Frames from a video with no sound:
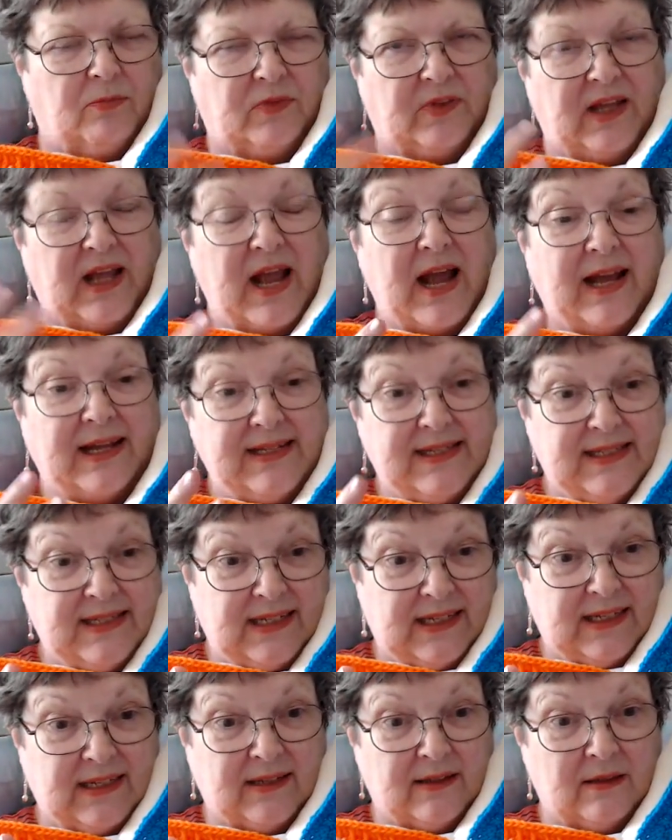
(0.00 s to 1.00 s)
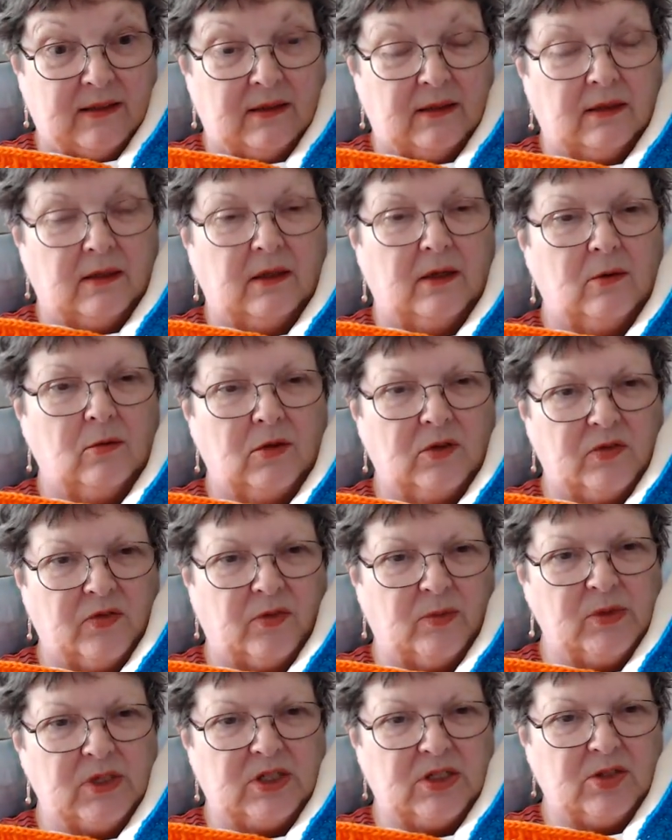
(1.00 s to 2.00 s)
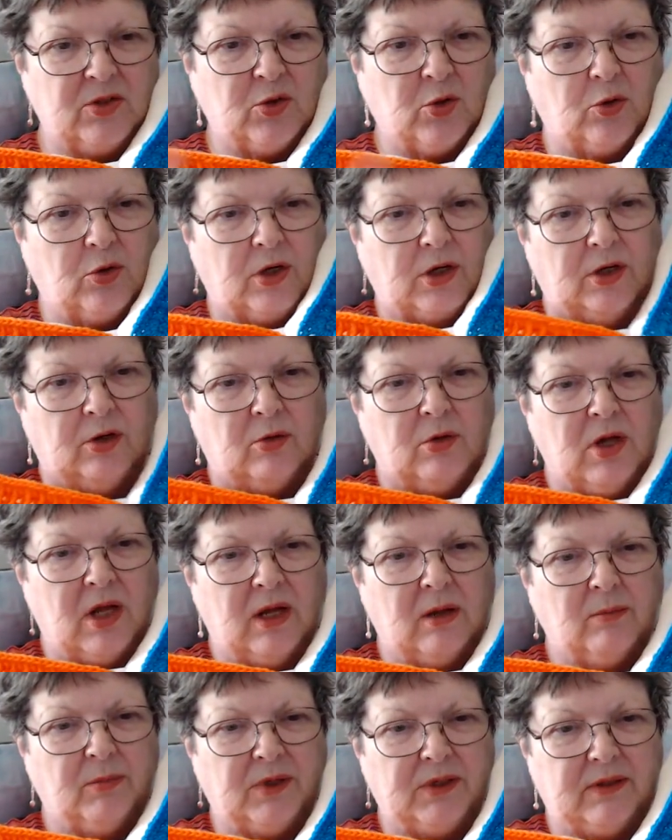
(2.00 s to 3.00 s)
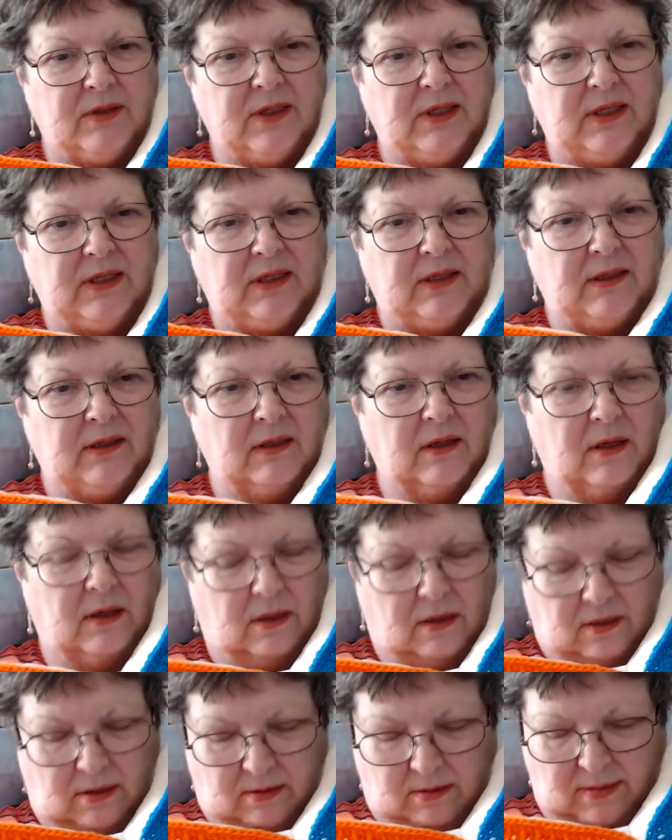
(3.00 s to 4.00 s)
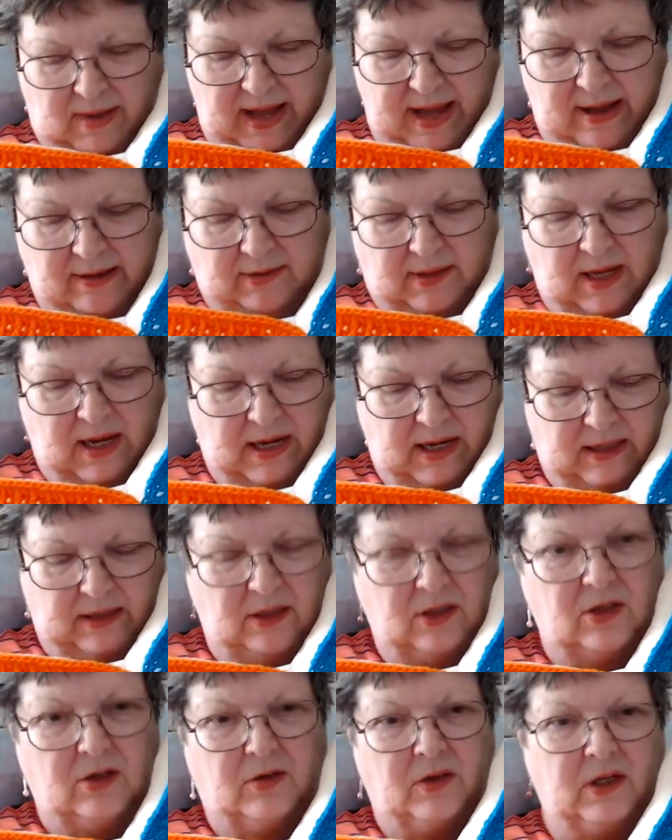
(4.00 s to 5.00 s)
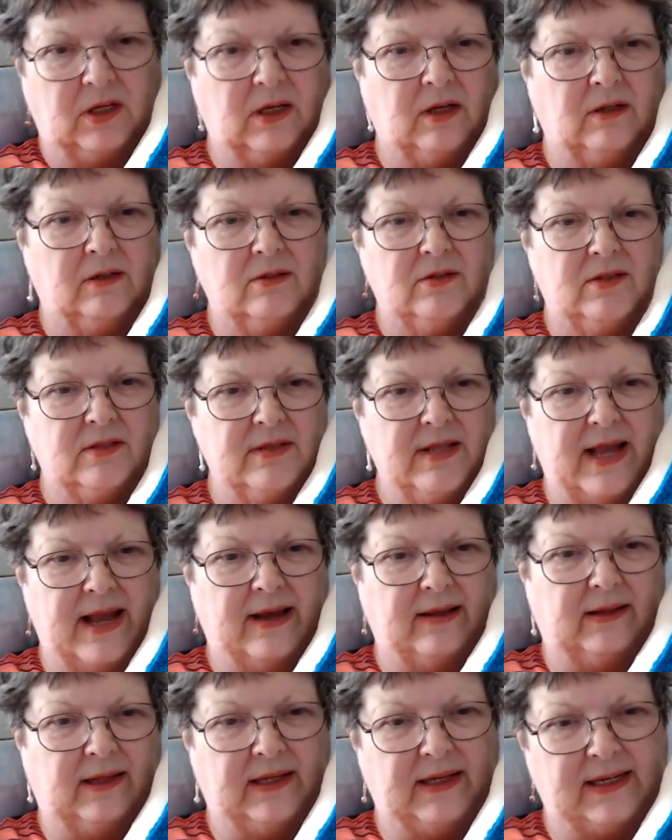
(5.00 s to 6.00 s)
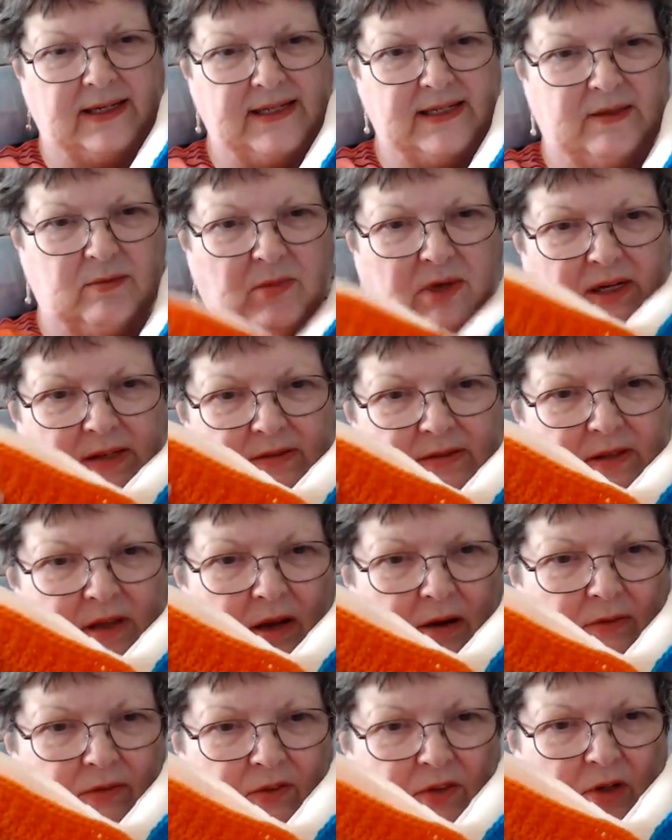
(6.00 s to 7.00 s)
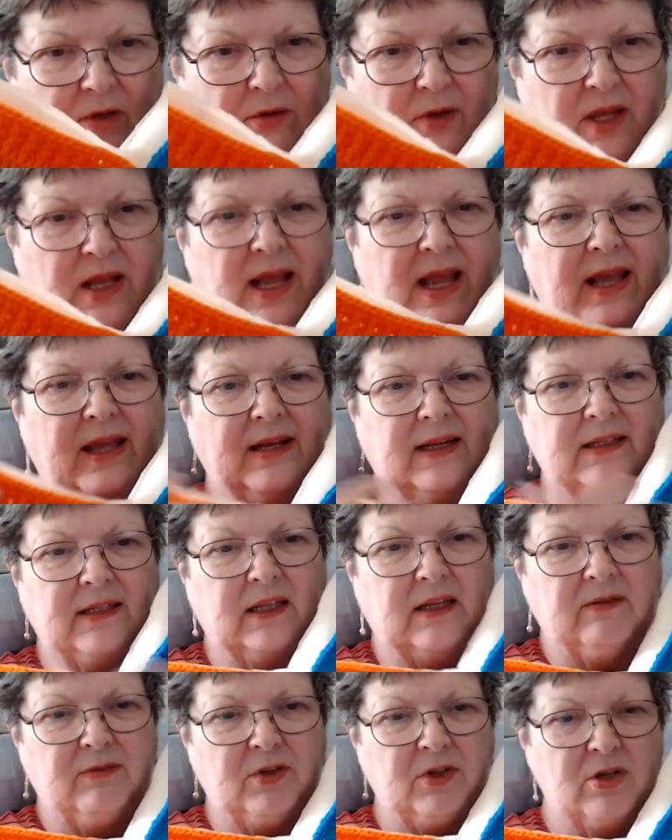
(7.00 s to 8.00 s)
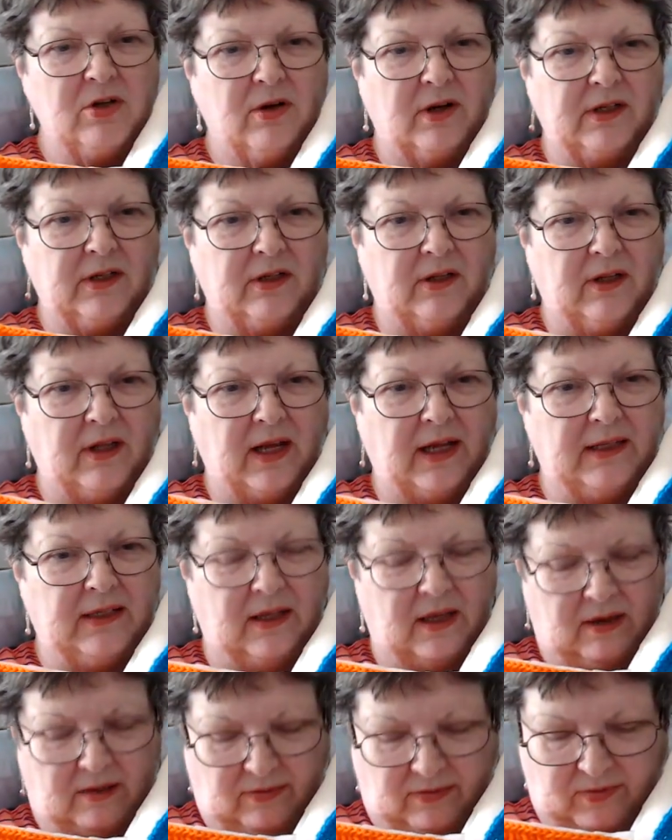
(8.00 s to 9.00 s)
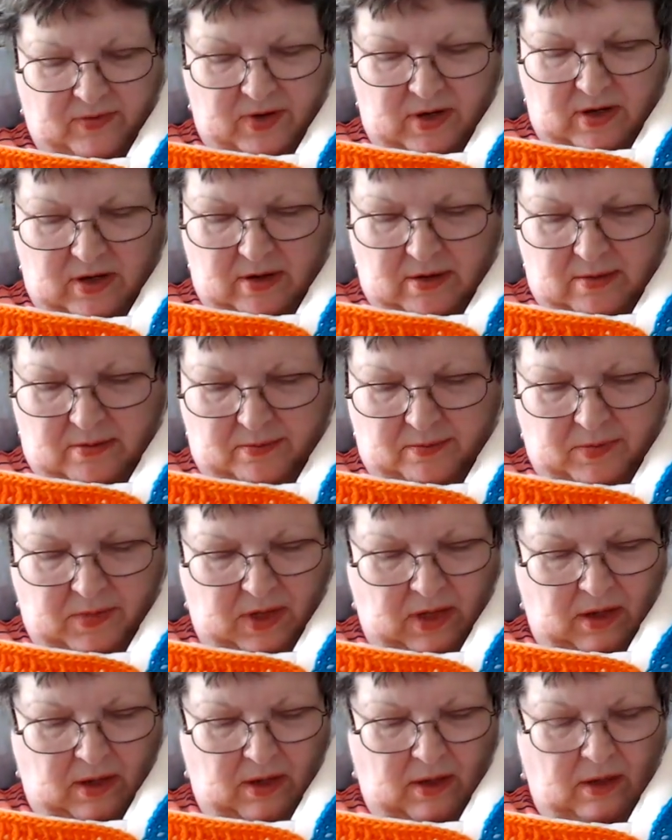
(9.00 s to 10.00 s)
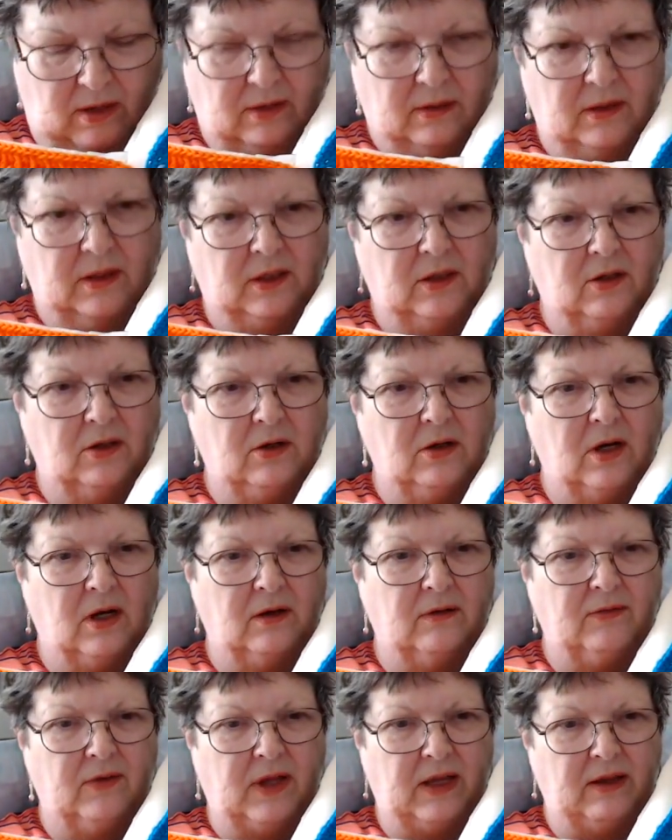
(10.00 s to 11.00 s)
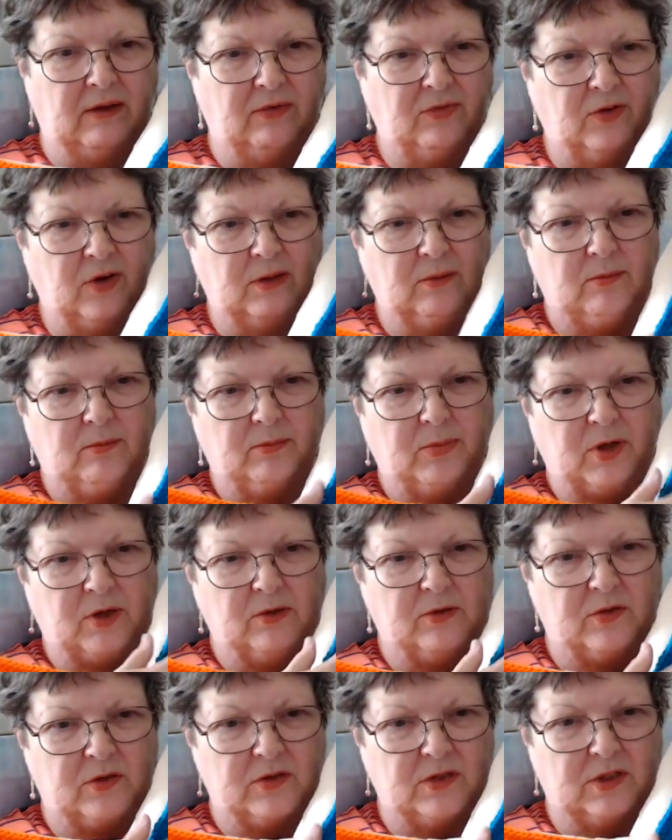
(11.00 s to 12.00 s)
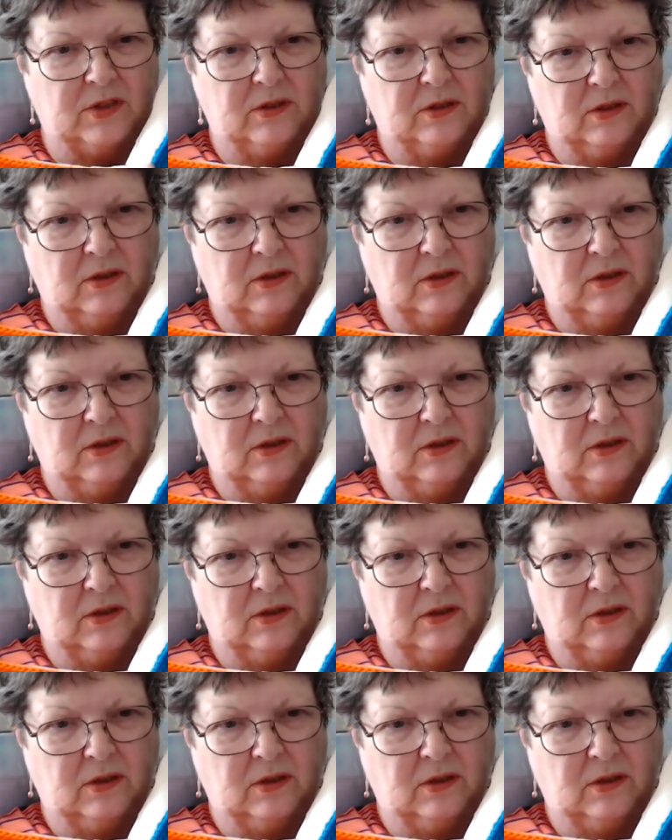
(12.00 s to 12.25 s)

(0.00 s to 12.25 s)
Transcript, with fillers: the idea was from a tutorial, but the uh, outline, you know, the colors and the outline I did myself. So, and I love, you know, and I love um, the look of a front post.